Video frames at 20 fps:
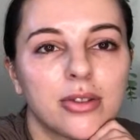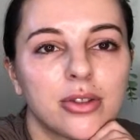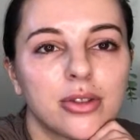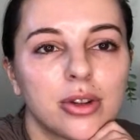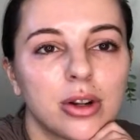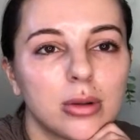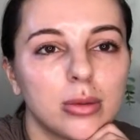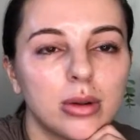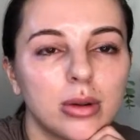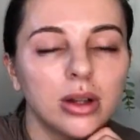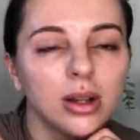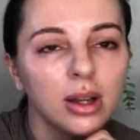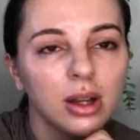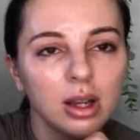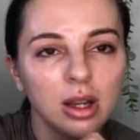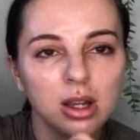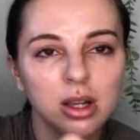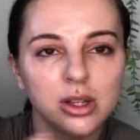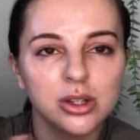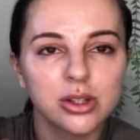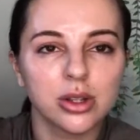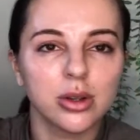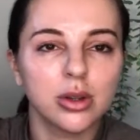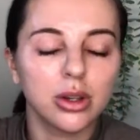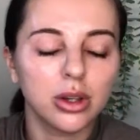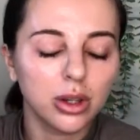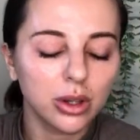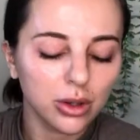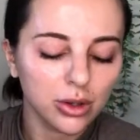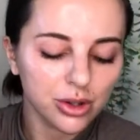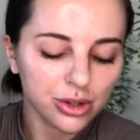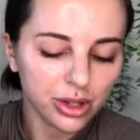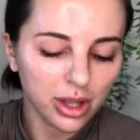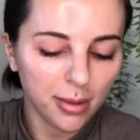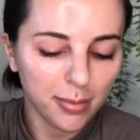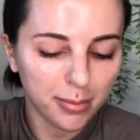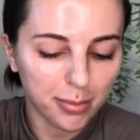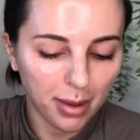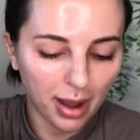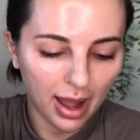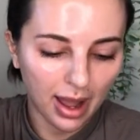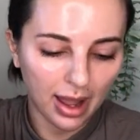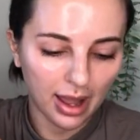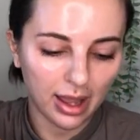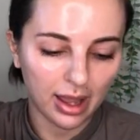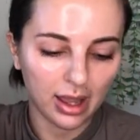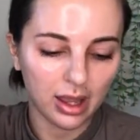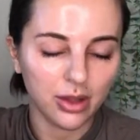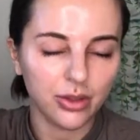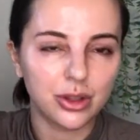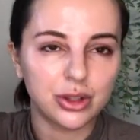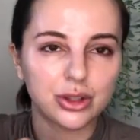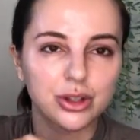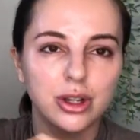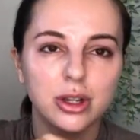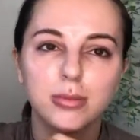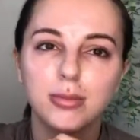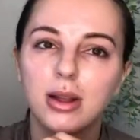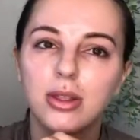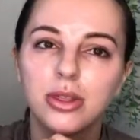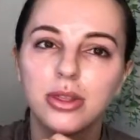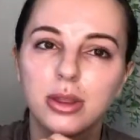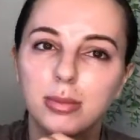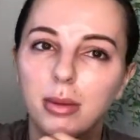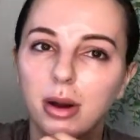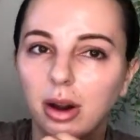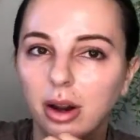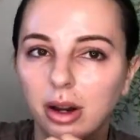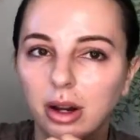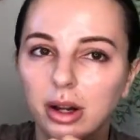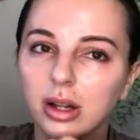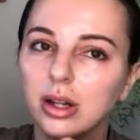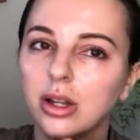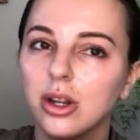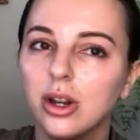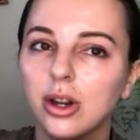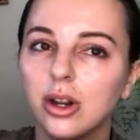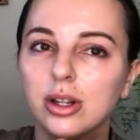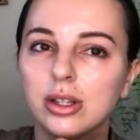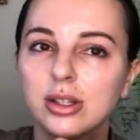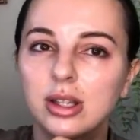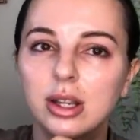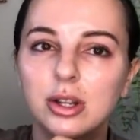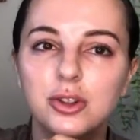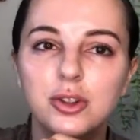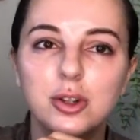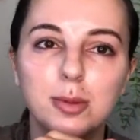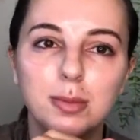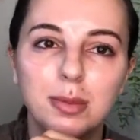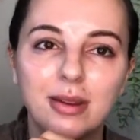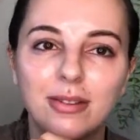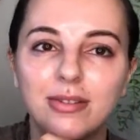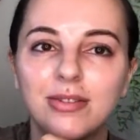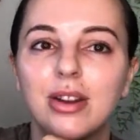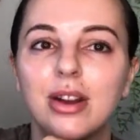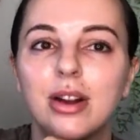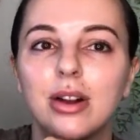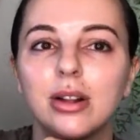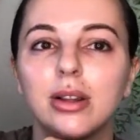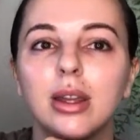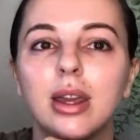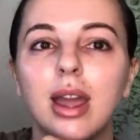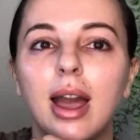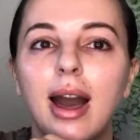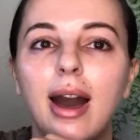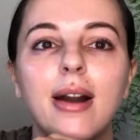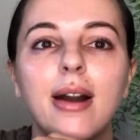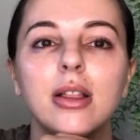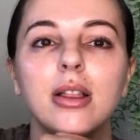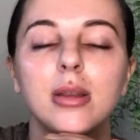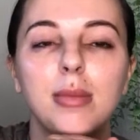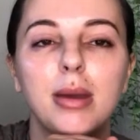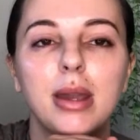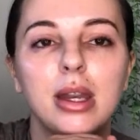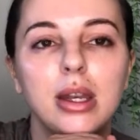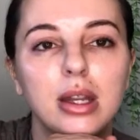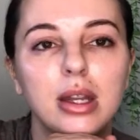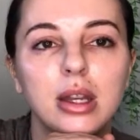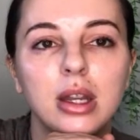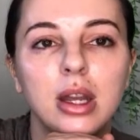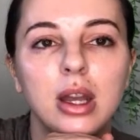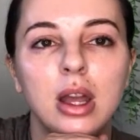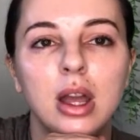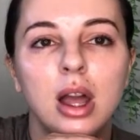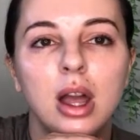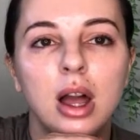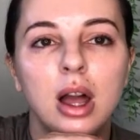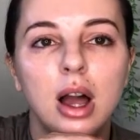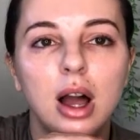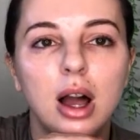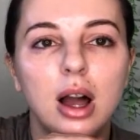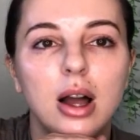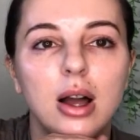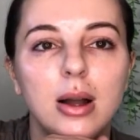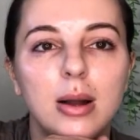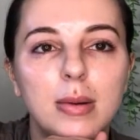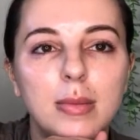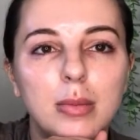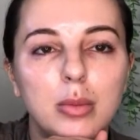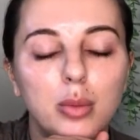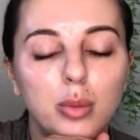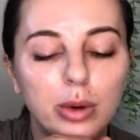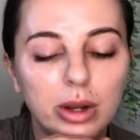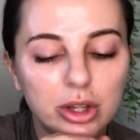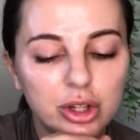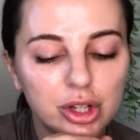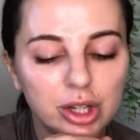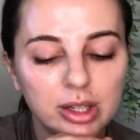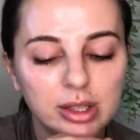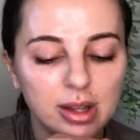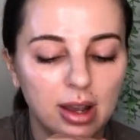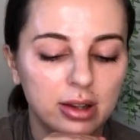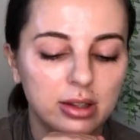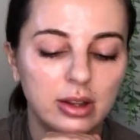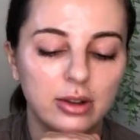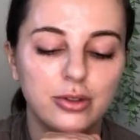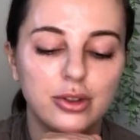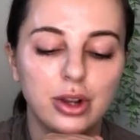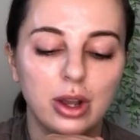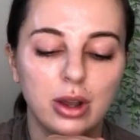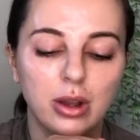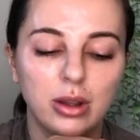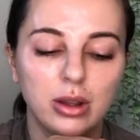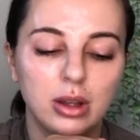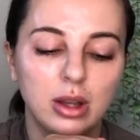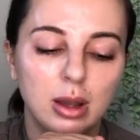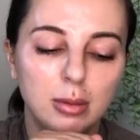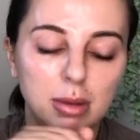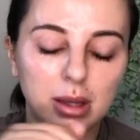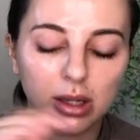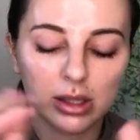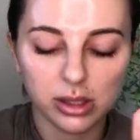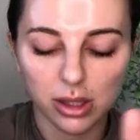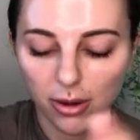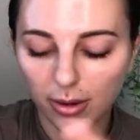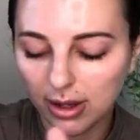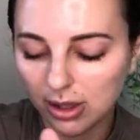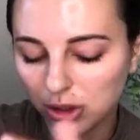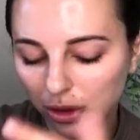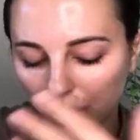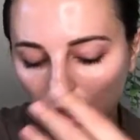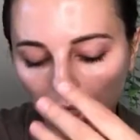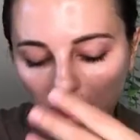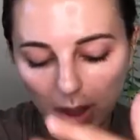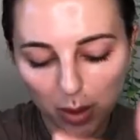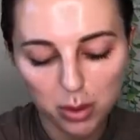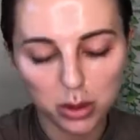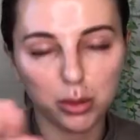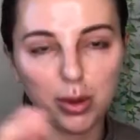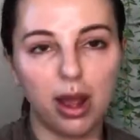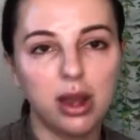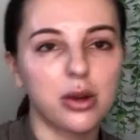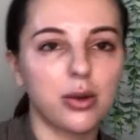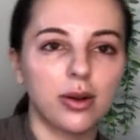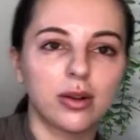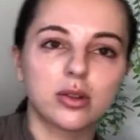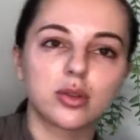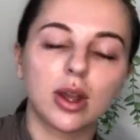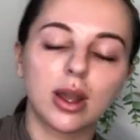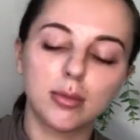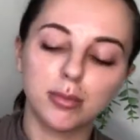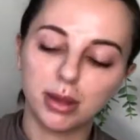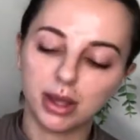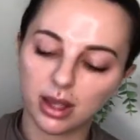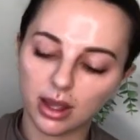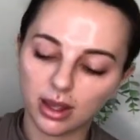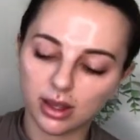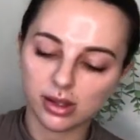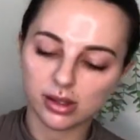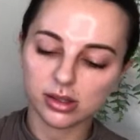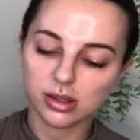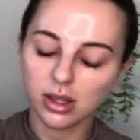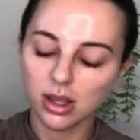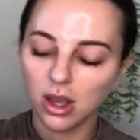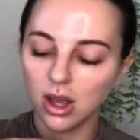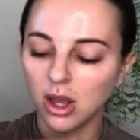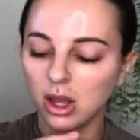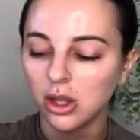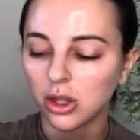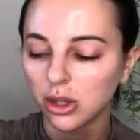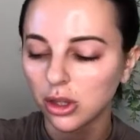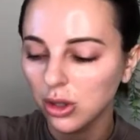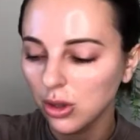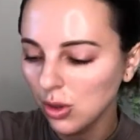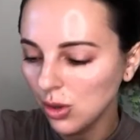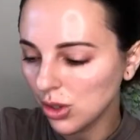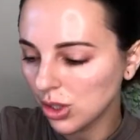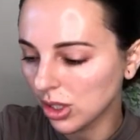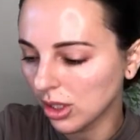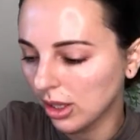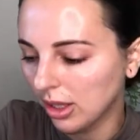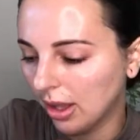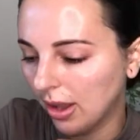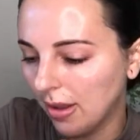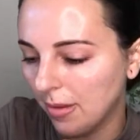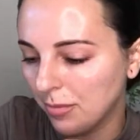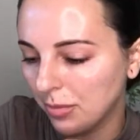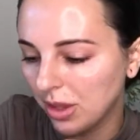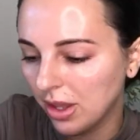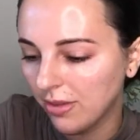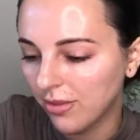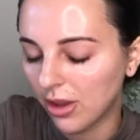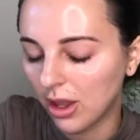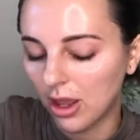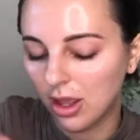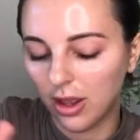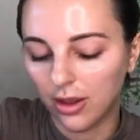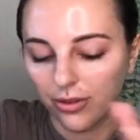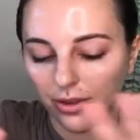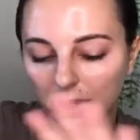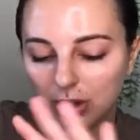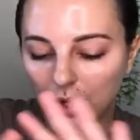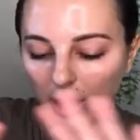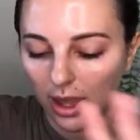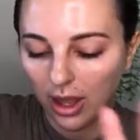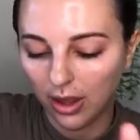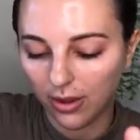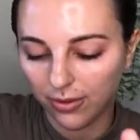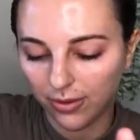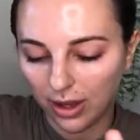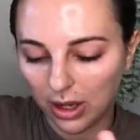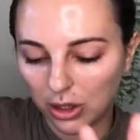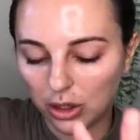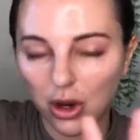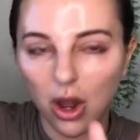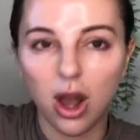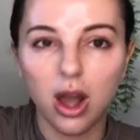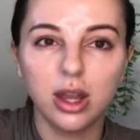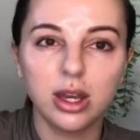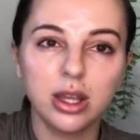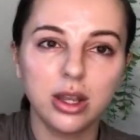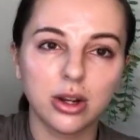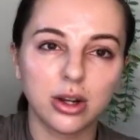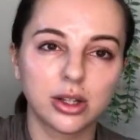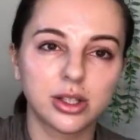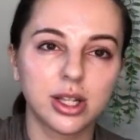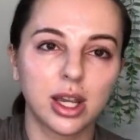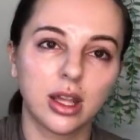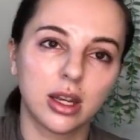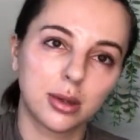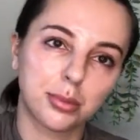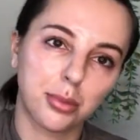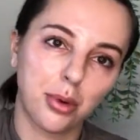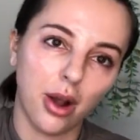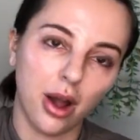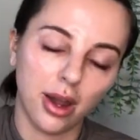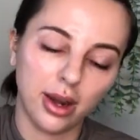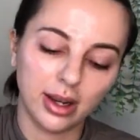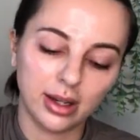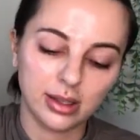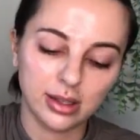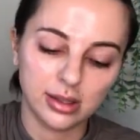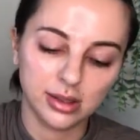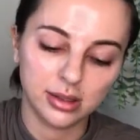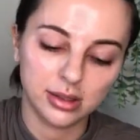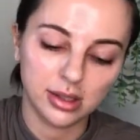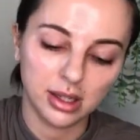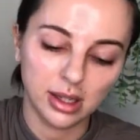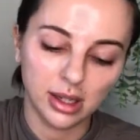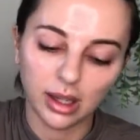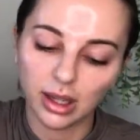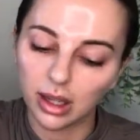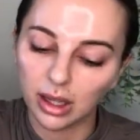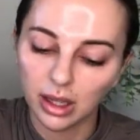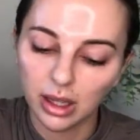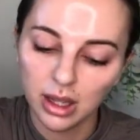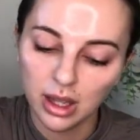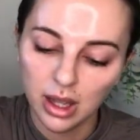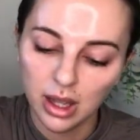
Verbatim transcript: from normal? So usually by the two month mark, your skin should be fairly acclimated. Um, which conductive gel? I mean, so it's tricky with retinoids, right? Because usually if a, if a, if a non-irritated product is stinging,